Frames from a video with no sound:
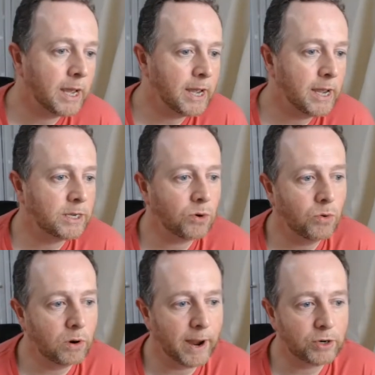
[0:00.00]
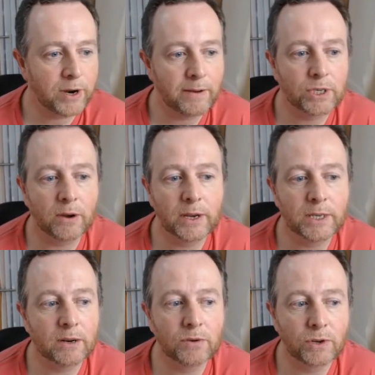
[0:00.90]
is all about tram
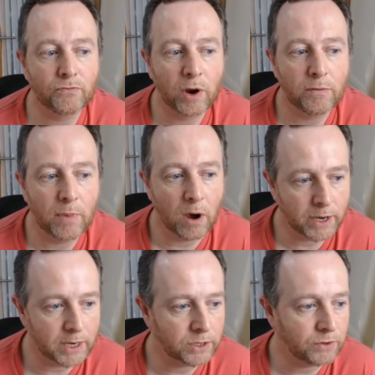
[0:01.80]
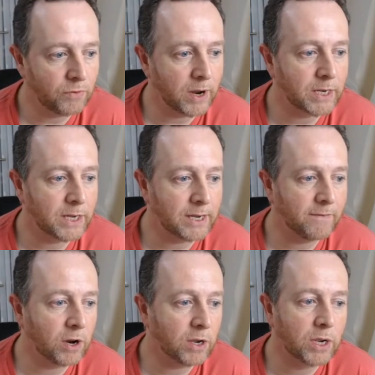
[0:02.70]
signs, signals and road markings. Right, so let's
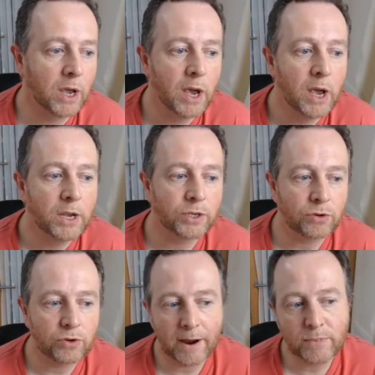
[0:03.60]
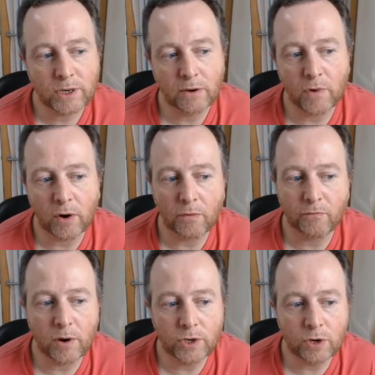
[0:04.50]
have a look. So trams can run
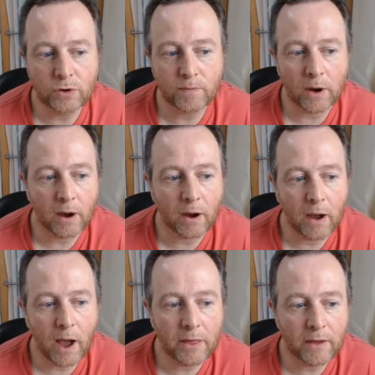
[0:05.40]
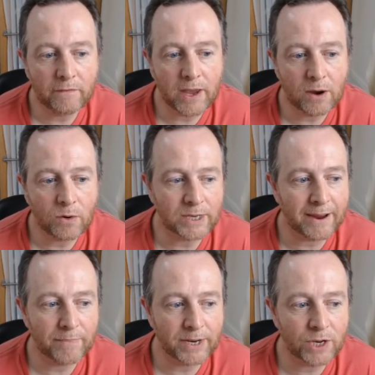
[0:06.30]
on roads used by other vehicles
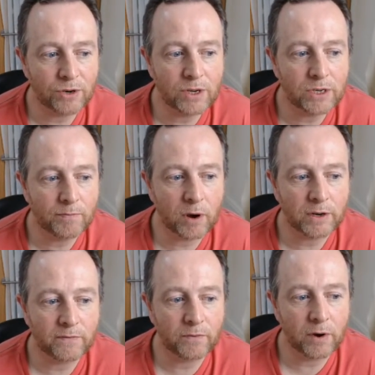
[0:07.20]
and pedestrians. Part of